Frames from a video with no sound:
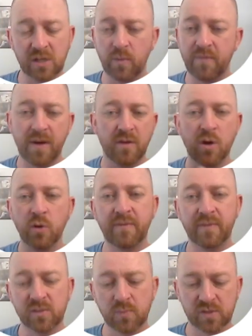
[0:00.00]
We found no
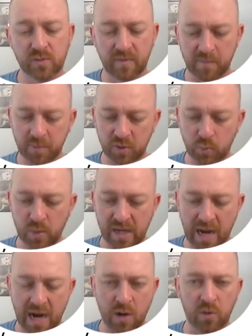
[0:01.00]
difference whatsoever between
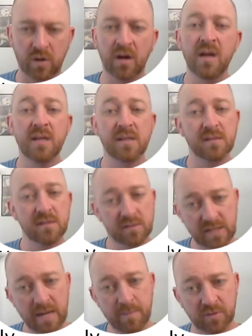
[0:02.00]
our
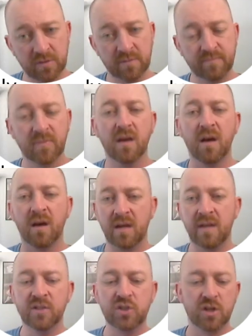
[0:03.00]
sample
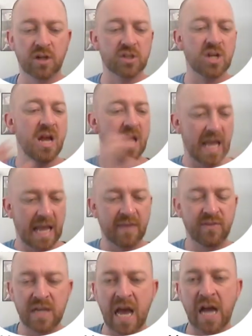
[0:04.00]
in this church and
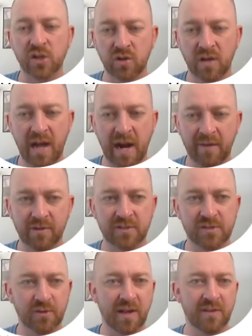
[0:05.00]
the national
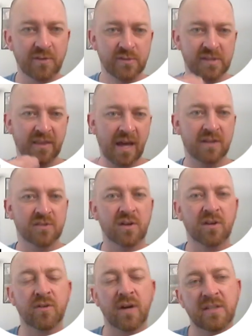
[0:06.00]
average, okay, using that as our
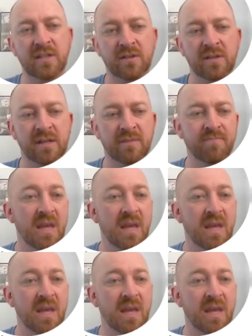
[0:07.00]
criterion.